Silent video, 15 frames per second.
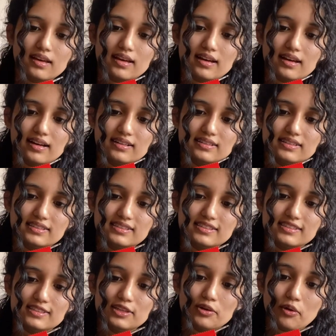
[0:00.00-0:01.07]
And this is
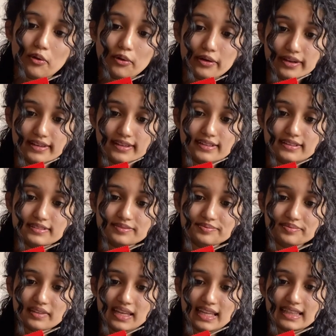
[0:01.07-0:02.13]
the oil
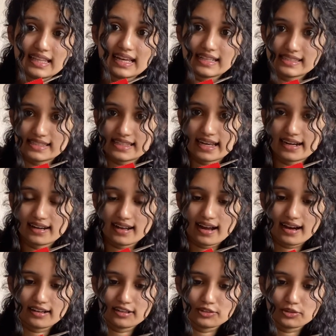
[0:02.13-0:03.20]
that is said,
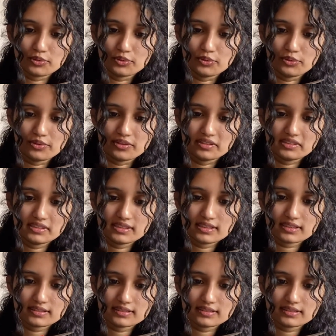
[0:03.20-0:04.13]
add at your own risk.